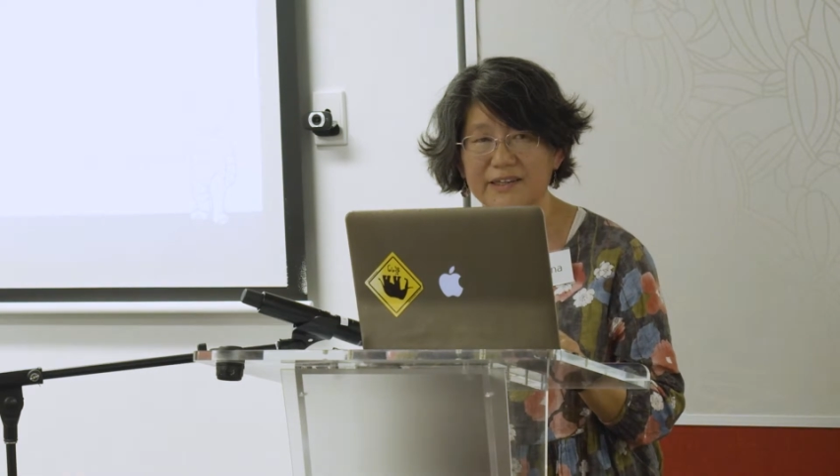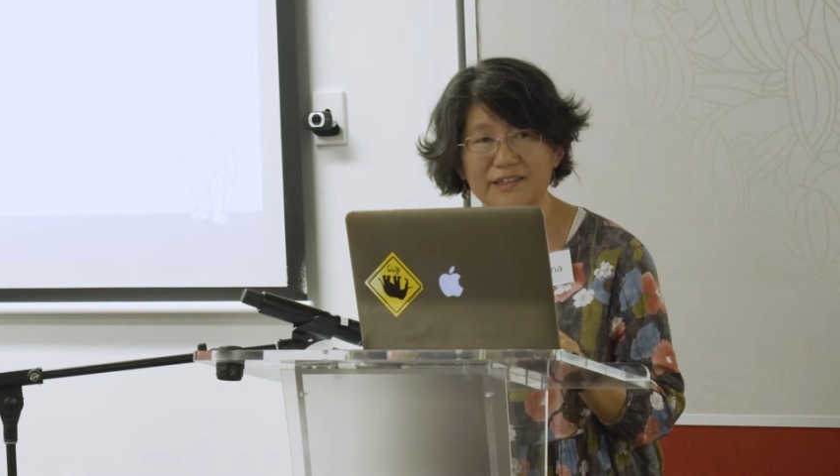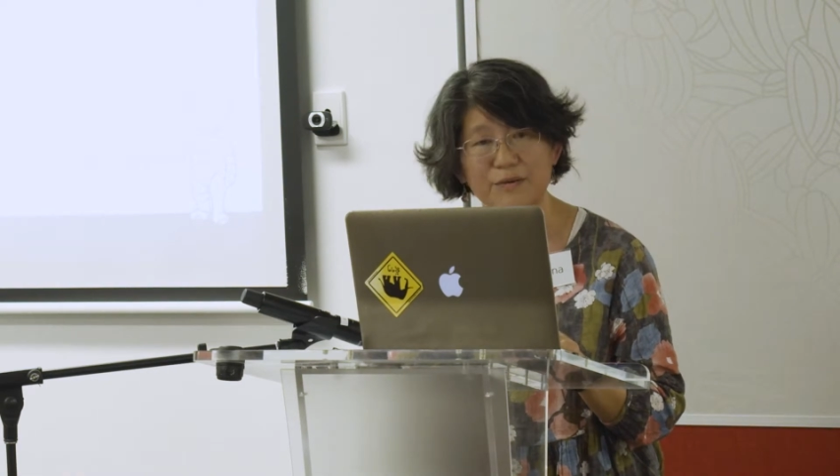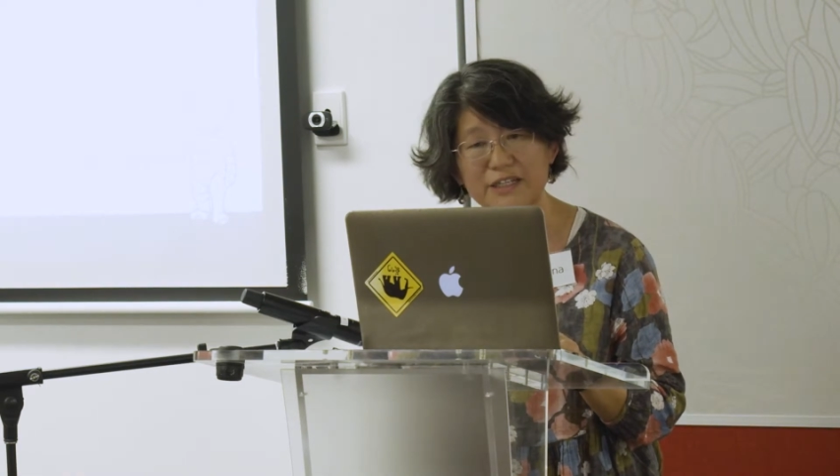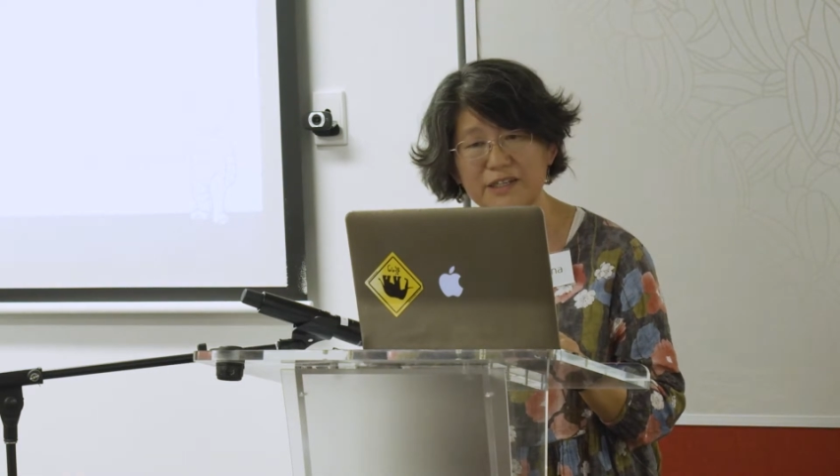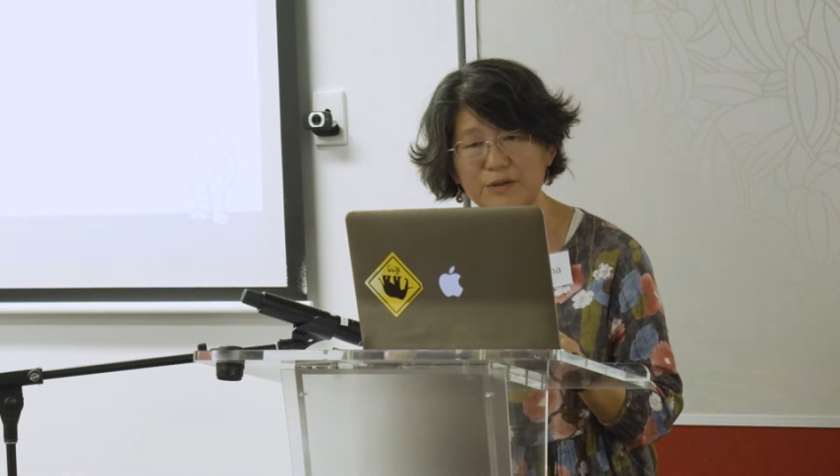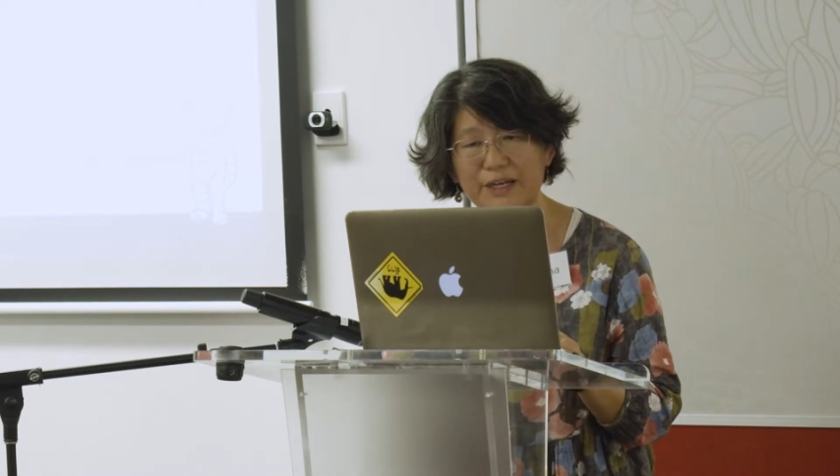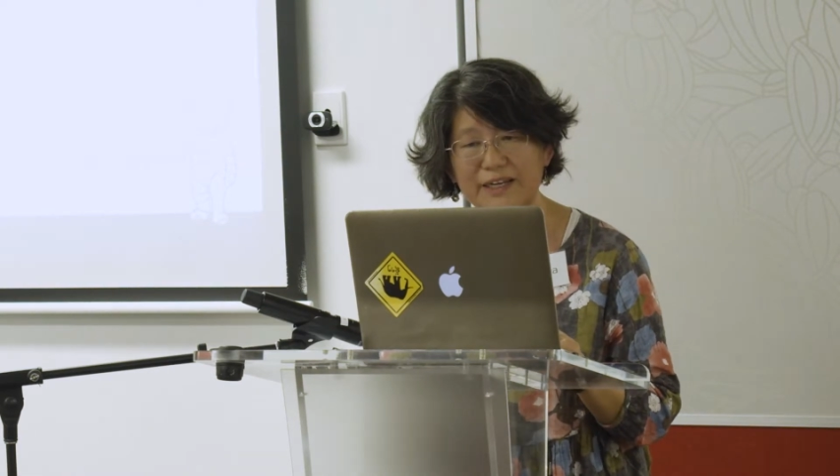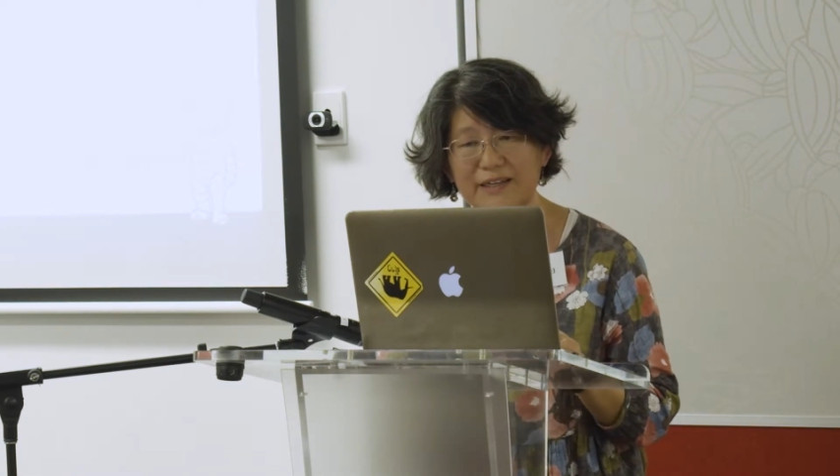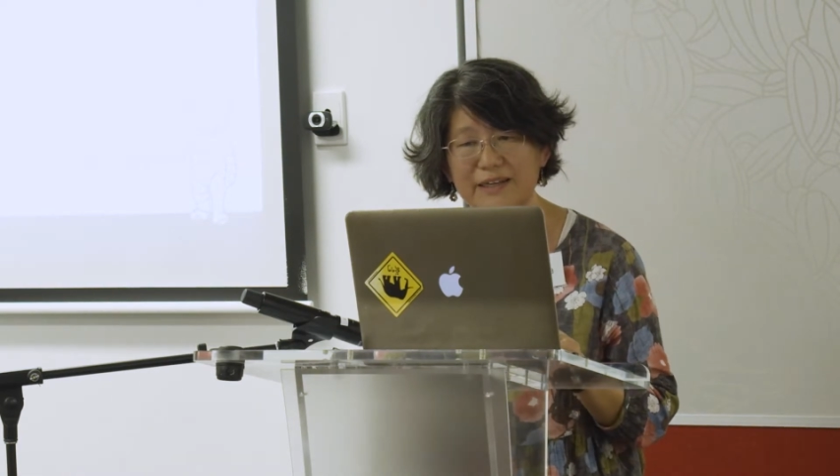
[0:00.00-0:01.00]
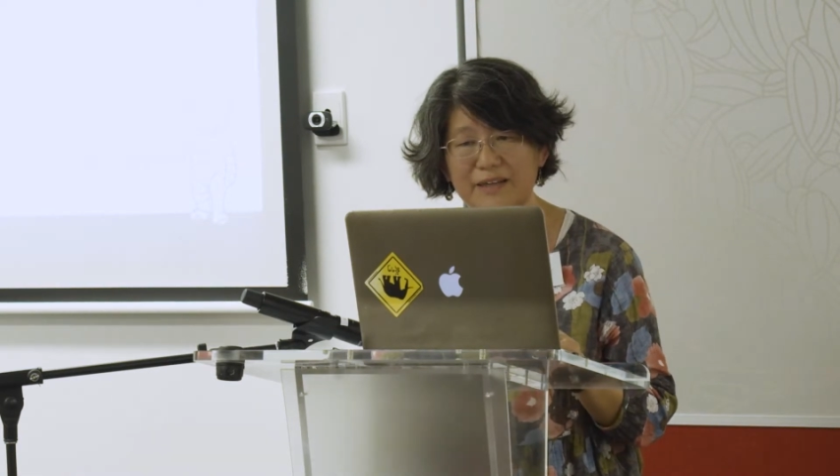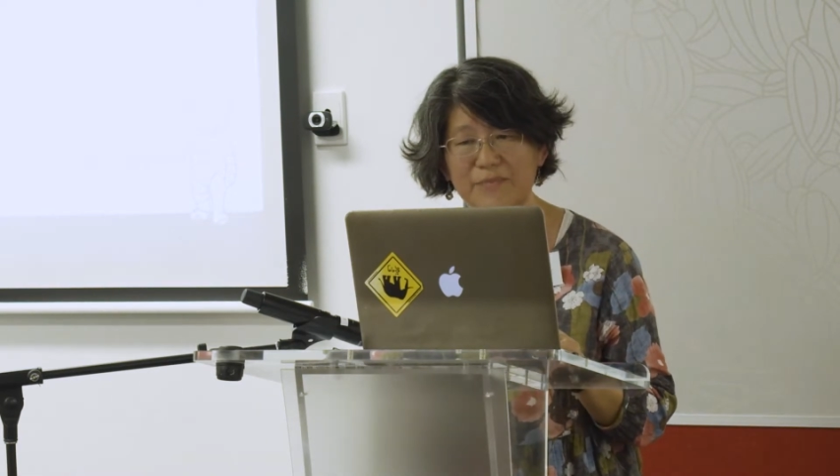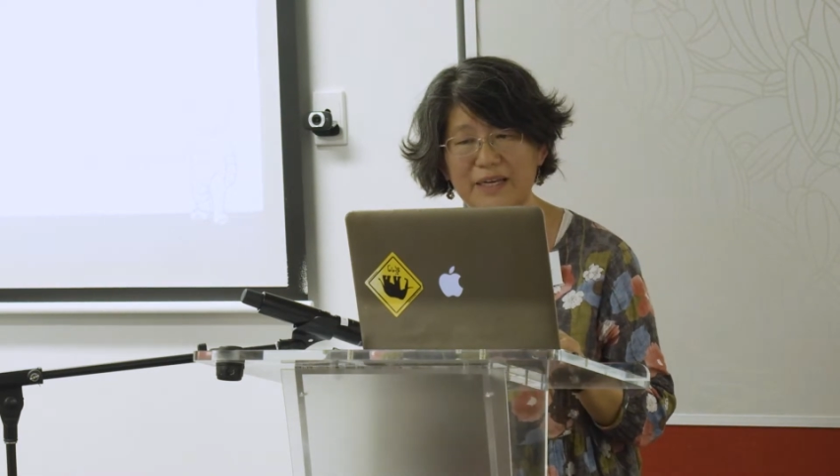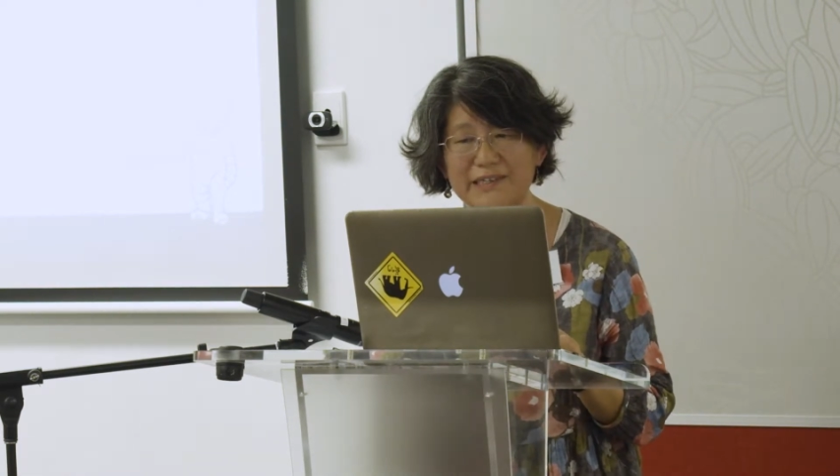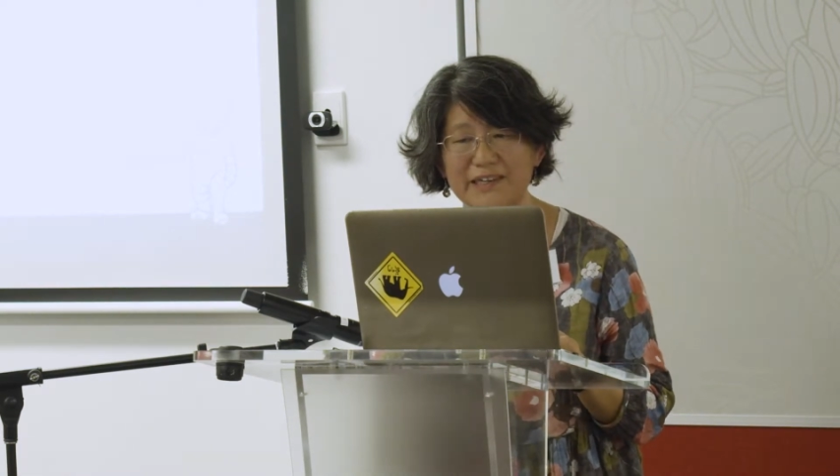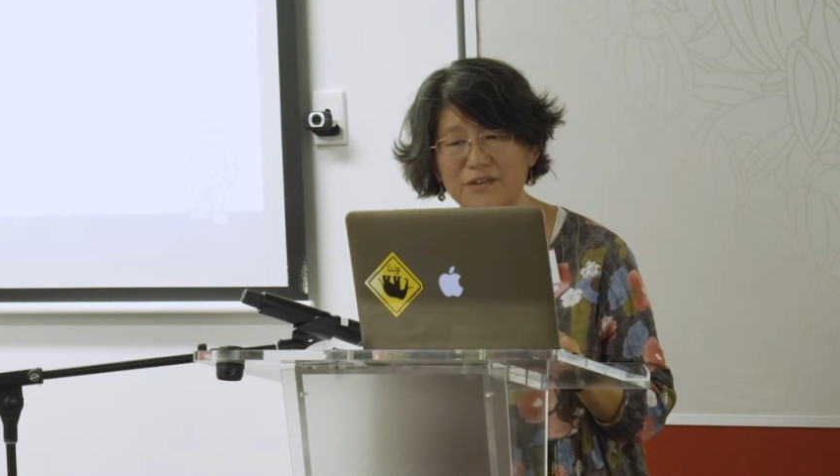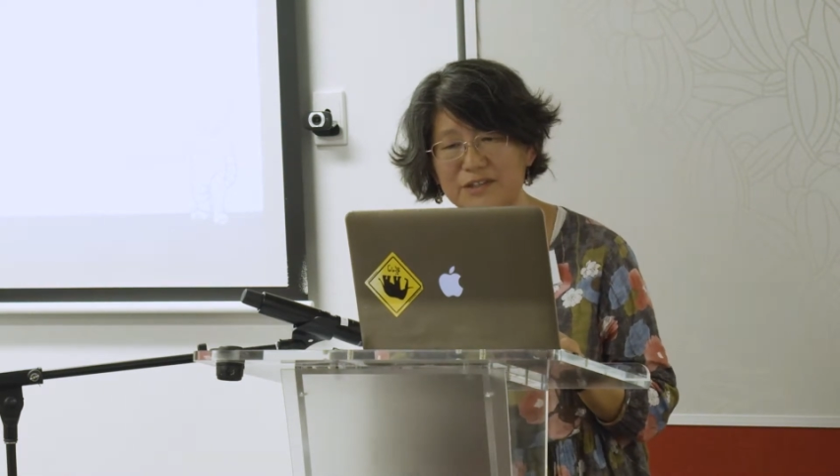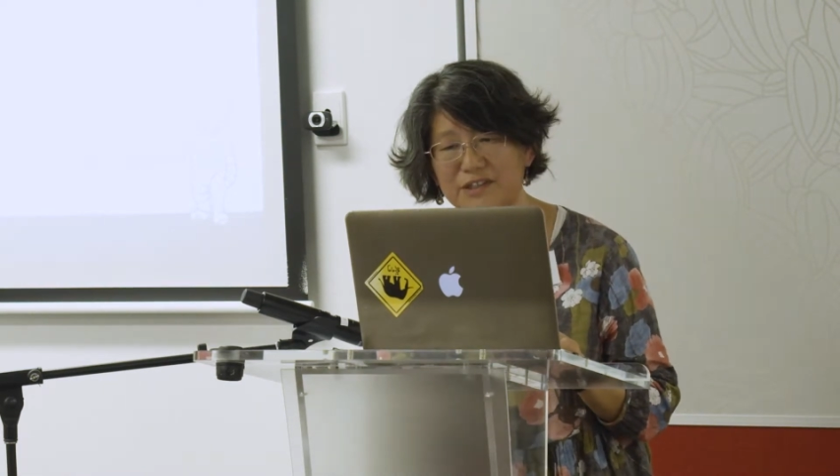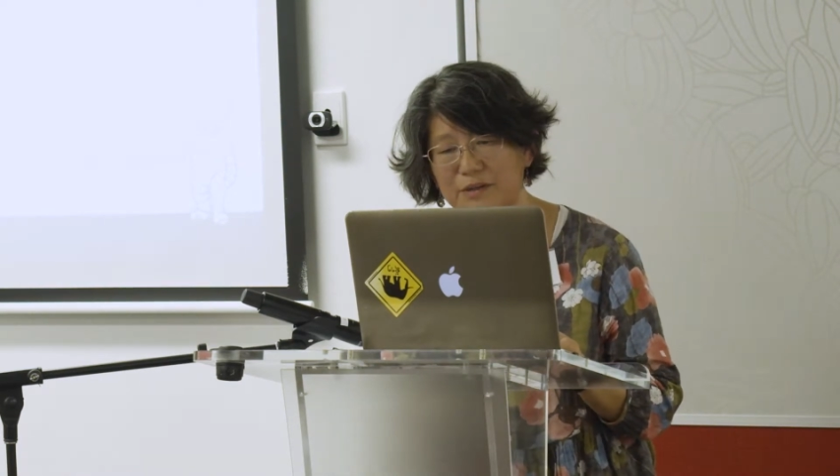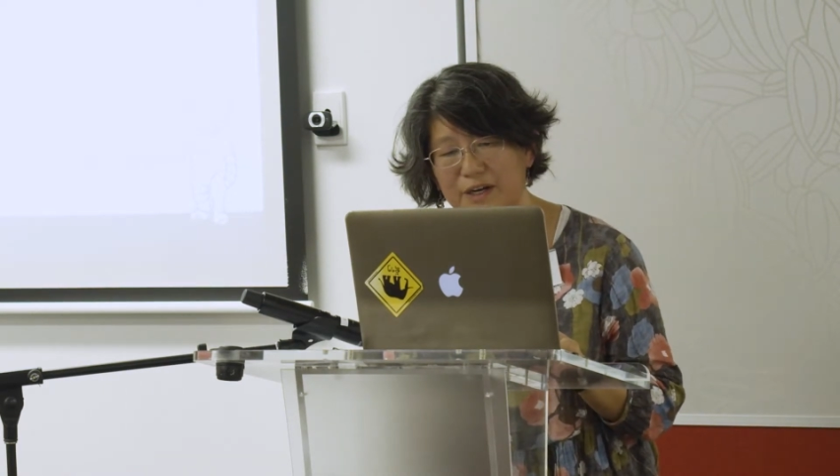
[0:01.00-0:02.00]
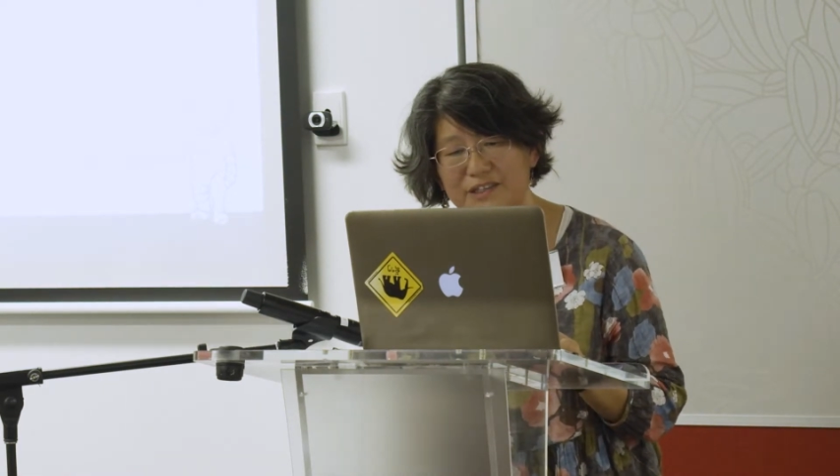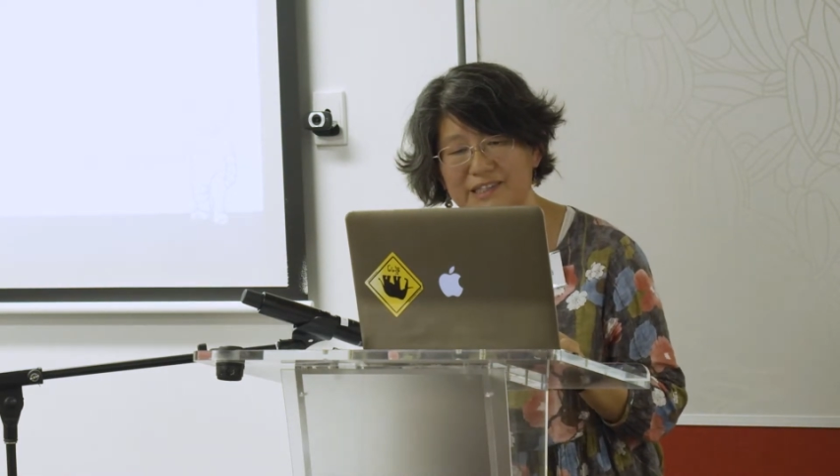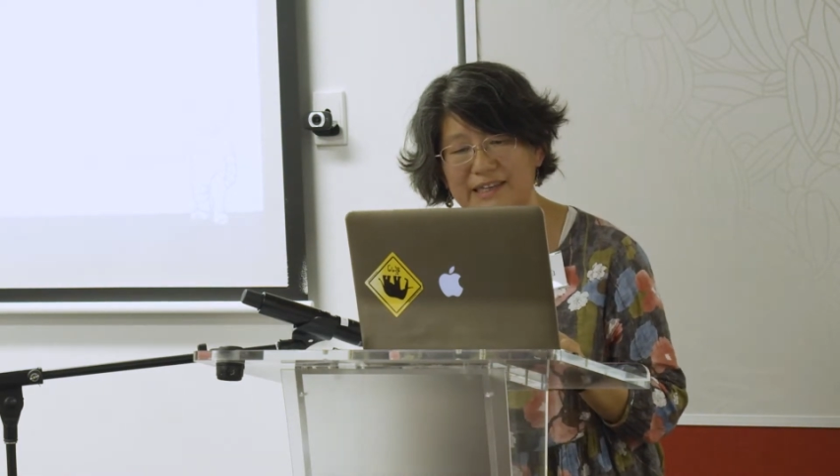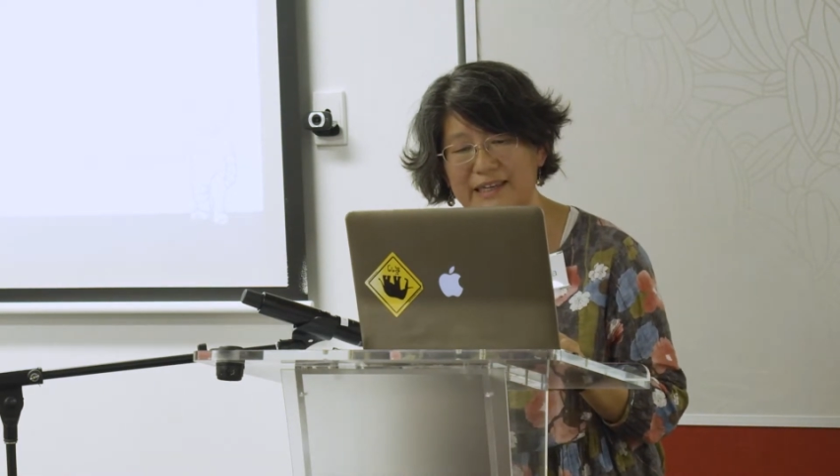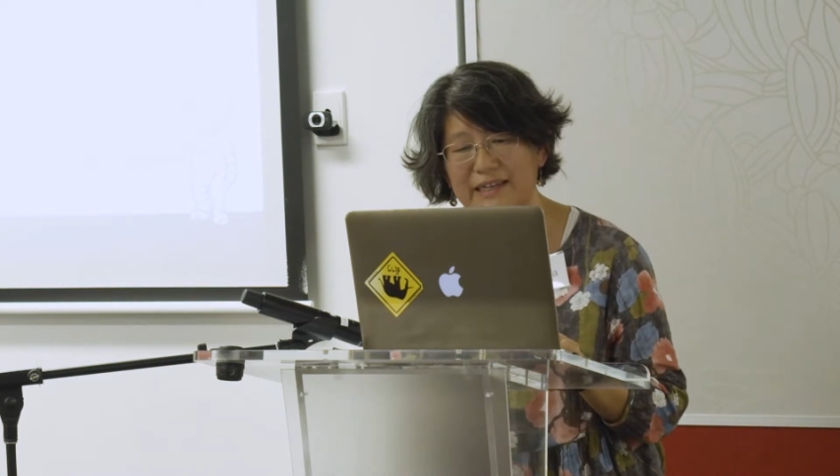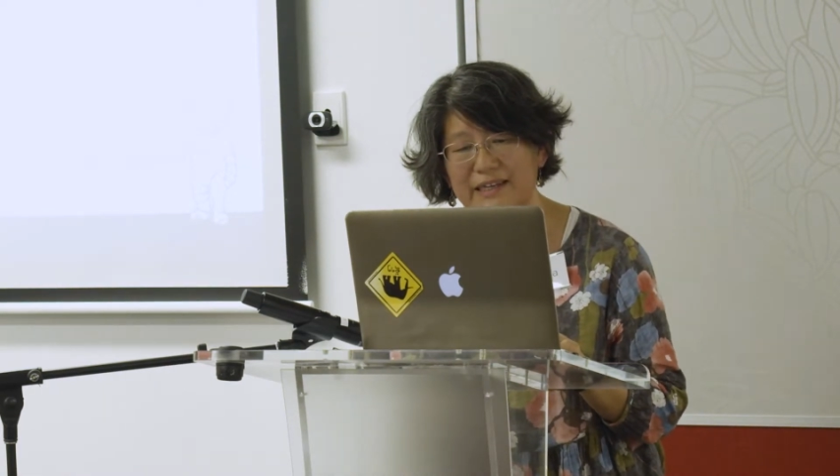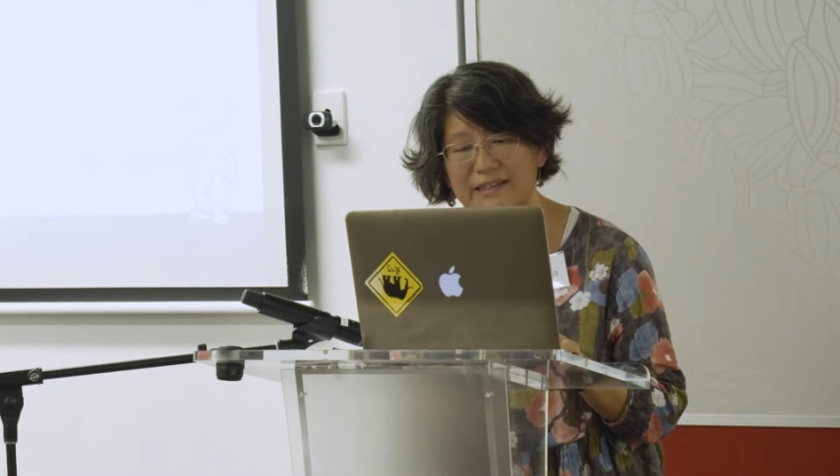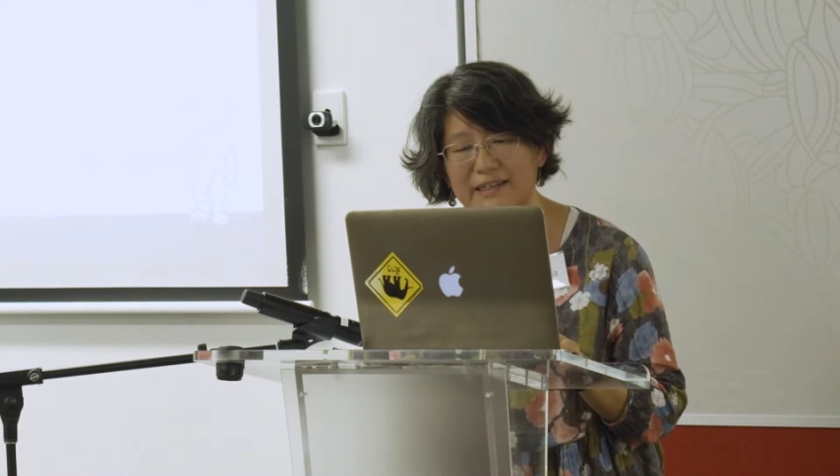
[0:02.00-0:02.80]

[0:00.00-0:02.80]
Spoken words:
So when you're looking at meeting your new OT